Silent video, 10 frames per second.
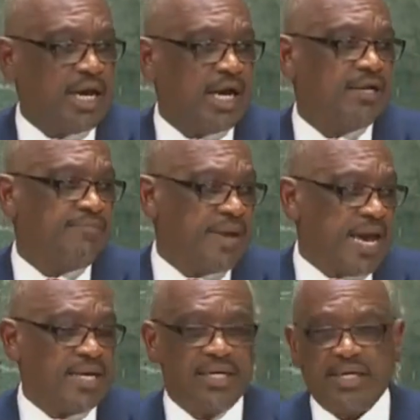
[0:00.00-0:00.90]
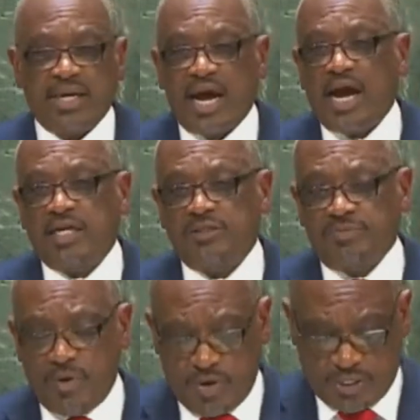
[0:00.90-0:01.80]
and mend our
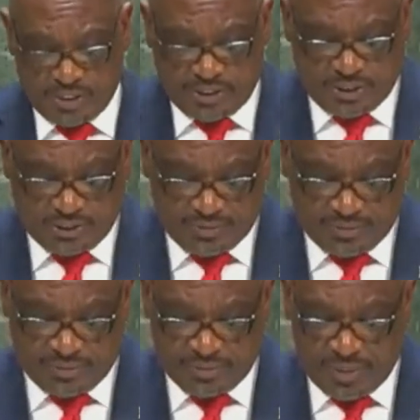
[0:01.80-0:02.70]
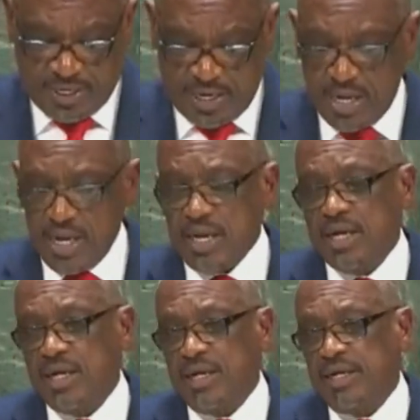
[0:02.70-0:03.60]
spirits.
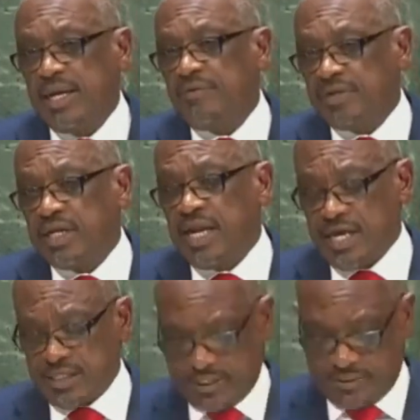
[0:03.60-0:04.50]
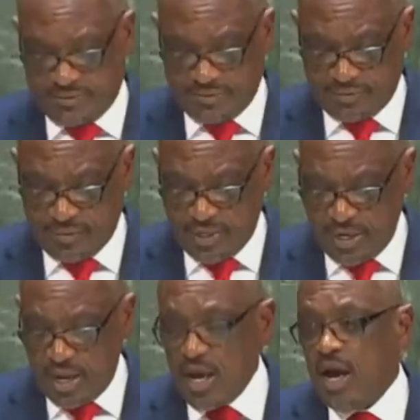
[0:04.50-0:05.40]
Nevertheless,
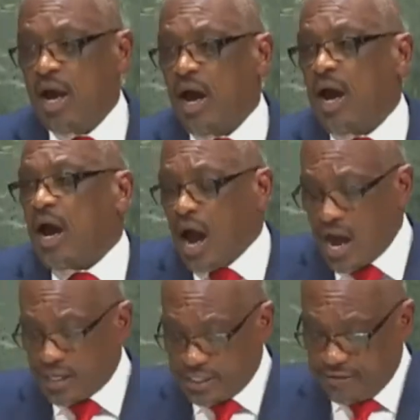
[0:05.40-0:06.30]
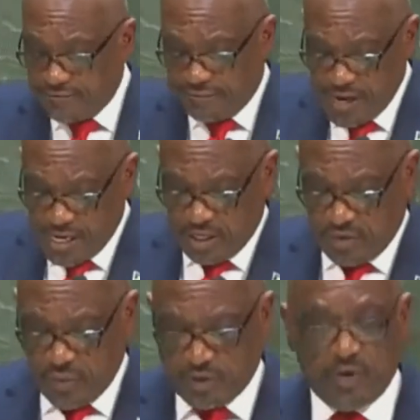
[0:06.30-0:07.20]
our hearts are
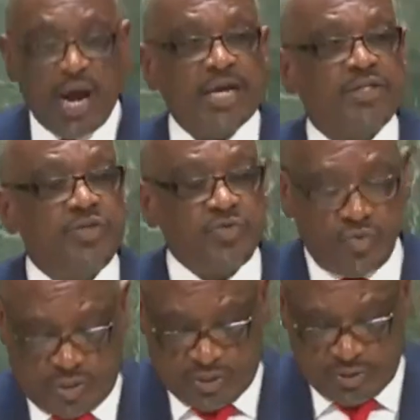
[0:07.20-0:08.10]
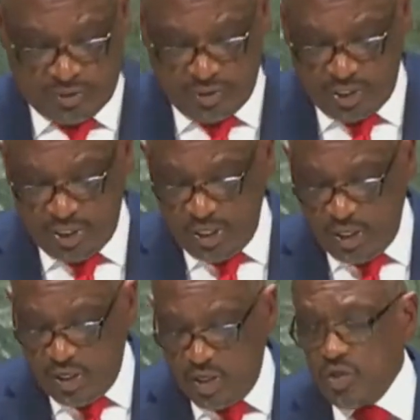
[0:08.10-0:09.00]
filled with gratitude
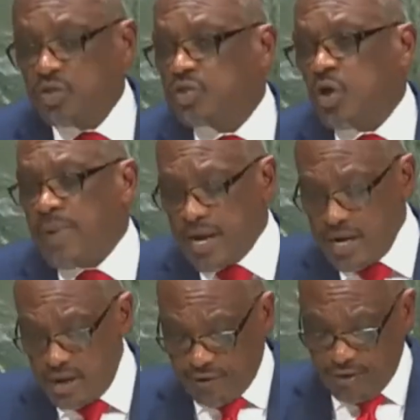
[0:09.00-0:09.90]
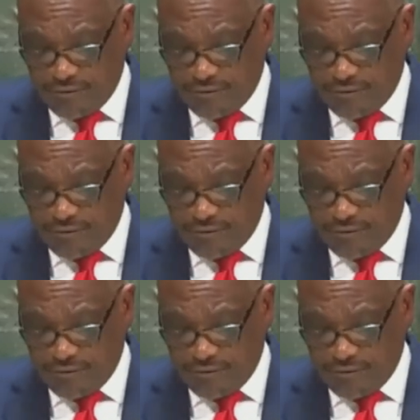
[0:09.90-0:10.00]
to so many of